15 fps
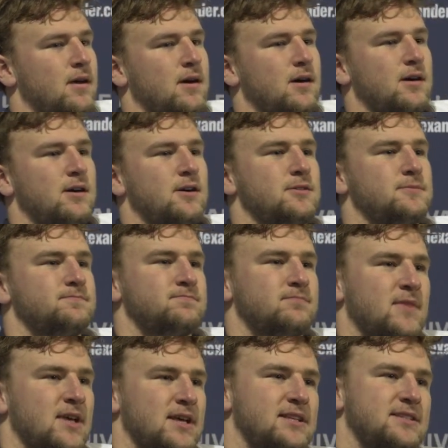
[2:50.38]
Um,
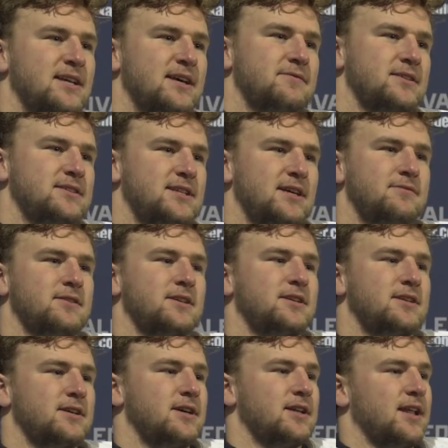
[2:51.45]
he's definitely he's definitely
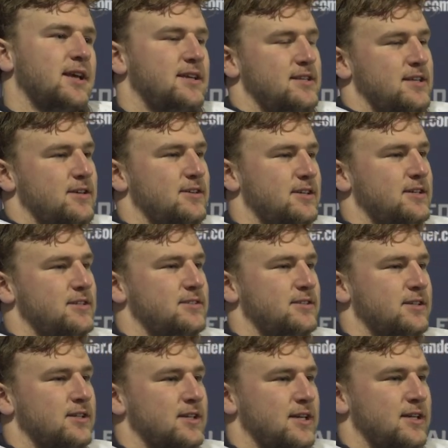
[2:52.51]
good. Like he, he's a
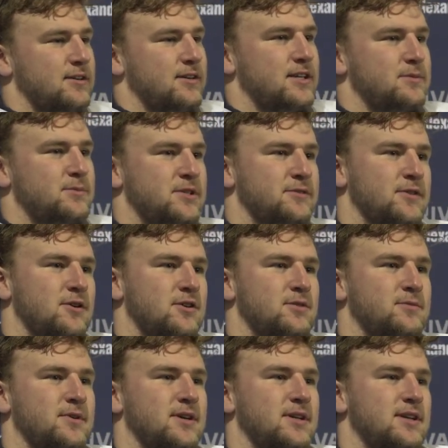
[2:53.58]
good leader. He can be vocal,
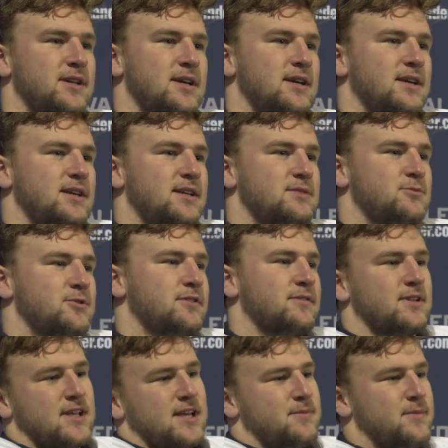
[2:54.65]
but he's more of a
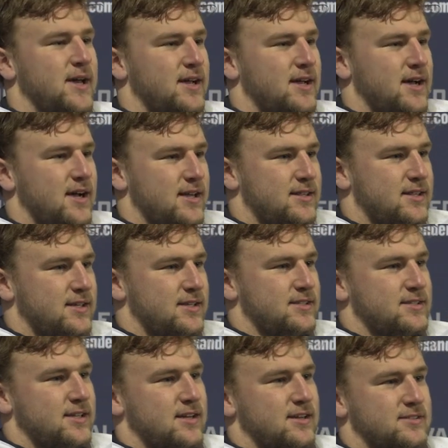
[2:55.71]
laid back guy. I think
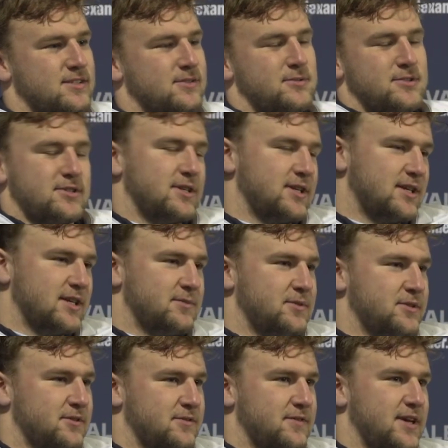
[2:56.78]
he's not someone's going to get up
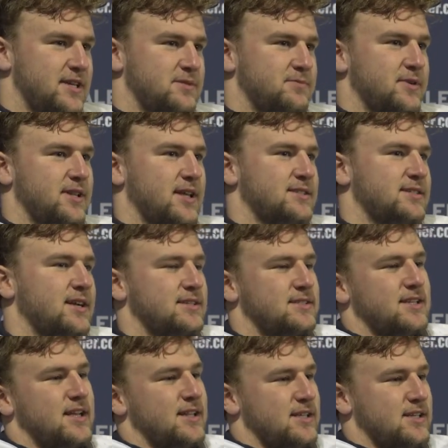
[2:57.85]
in your face, but that's not to
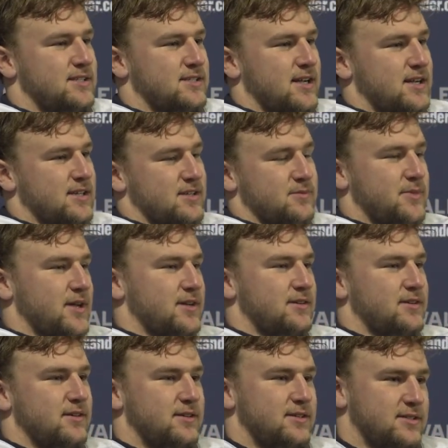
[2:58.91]
say that he's not a
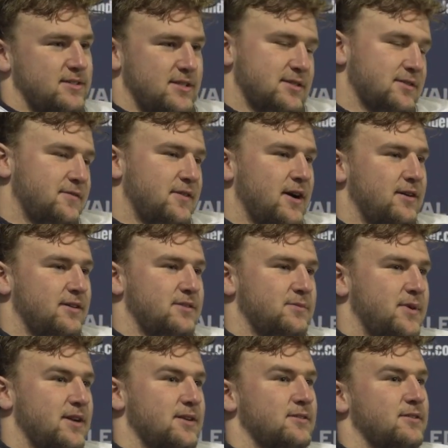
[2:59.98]
competitor and he's, he's a fiery
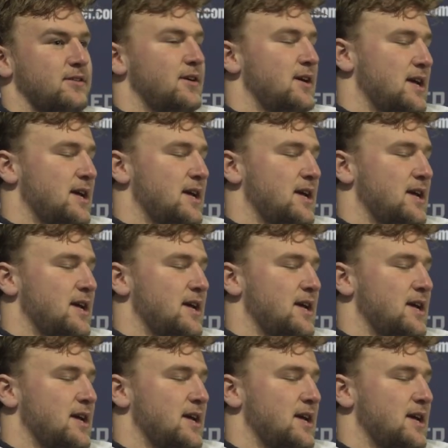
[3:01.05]
competitor.